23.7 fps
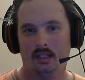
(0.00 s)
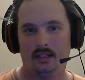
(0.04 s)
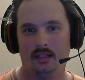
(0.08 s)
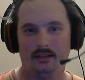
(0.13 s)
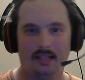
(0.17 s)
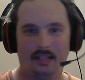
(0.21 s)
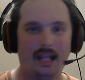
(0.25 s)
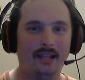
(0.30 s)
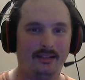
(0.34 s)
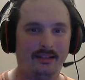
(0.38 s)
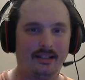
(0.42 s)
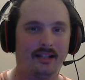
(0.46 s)

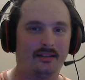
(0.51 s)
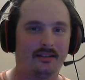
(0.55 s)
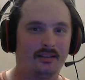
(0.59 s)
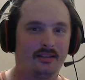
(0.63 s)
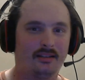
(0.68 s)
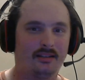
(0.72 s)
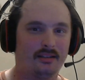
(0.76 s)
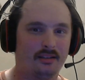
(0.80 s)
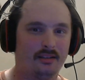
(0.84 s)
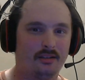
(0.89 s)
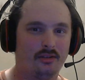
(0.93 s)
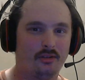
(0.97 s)
And
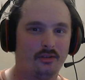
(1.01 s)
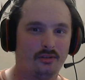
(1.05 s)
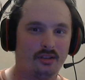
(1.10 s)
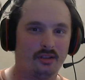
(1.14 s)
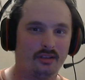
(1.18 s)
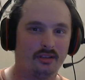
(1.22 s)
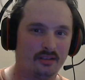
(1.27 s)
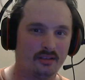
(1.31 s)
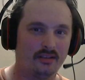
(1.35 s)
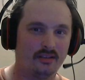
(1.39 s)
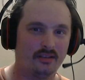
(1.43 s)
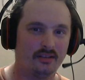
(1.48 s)
K-Texas is
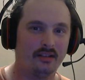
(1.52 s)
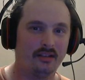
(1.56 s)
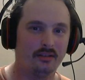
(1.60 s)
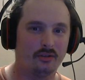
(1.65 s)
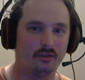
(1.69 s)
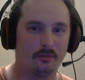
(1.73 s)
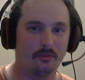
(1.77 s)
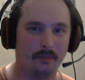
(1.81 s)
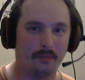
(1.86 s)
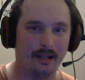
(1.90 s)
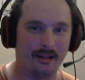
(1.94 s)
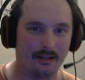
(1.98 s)
using the
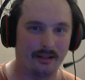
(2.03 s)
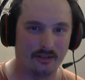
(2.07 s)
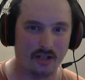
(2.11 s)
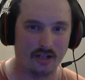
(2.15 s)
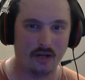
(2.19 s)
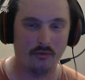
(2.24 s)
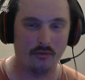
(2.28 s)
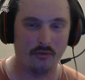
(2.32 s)
signature package.